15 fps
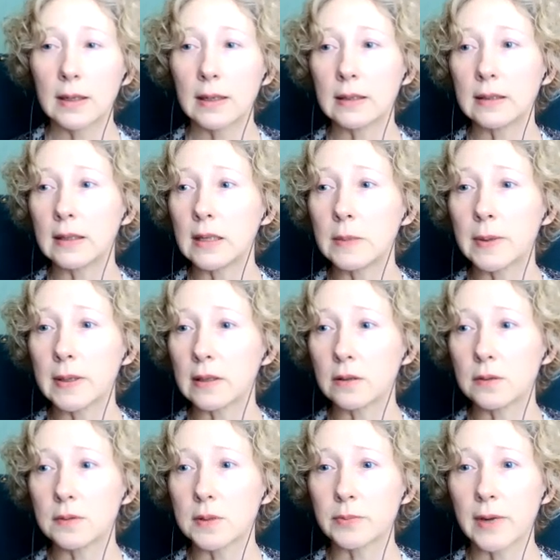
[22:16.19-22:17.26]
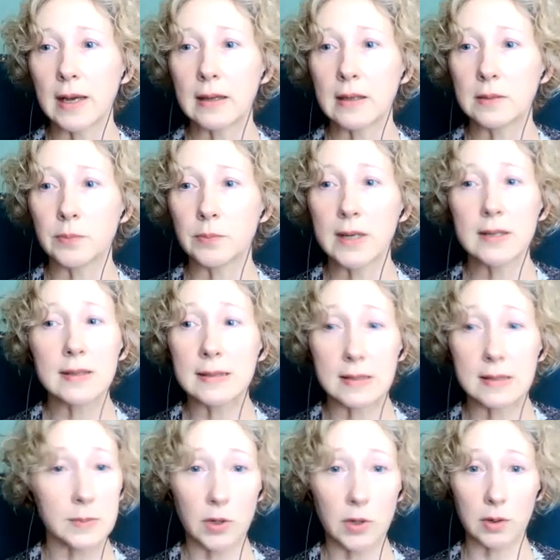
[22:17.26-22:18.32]
And anybody who's read
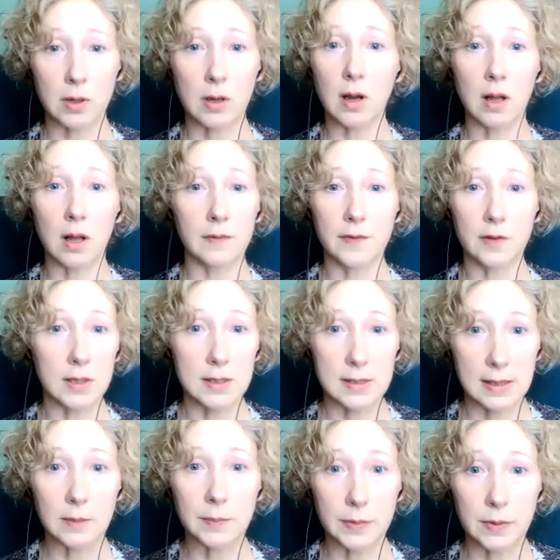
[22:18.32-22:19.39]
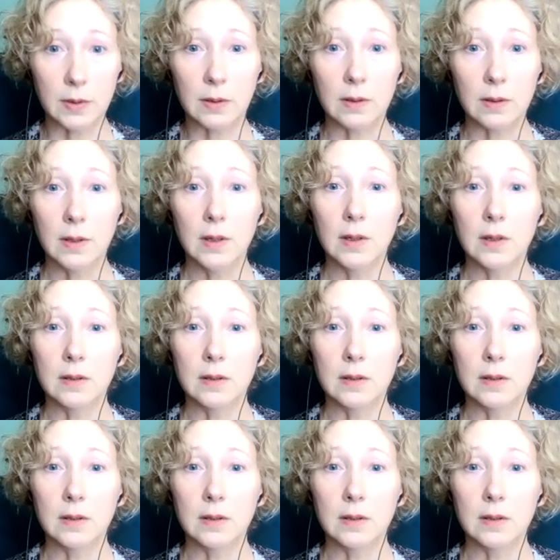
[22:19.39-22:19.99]
Bredesen's protocol, for example,